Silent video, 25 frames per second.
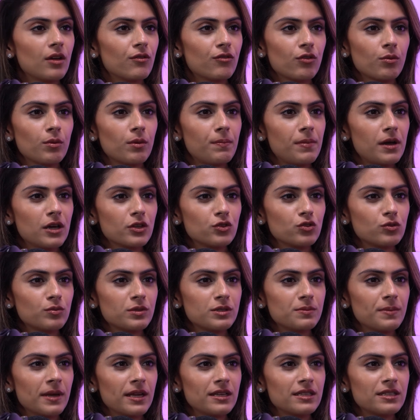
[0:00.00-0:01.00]
from a personal
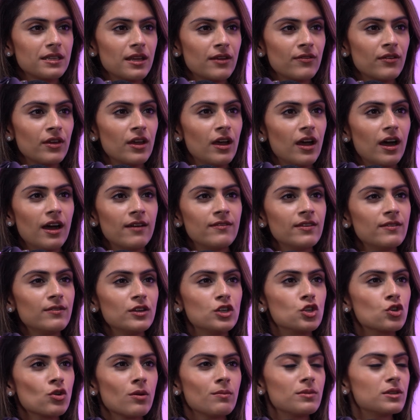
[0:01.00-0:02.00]
perspective, I've never
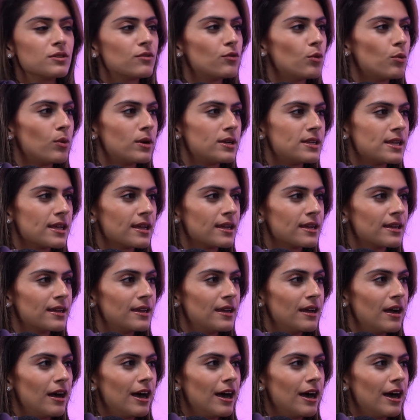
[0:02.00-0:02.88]
dreamt of a wedding.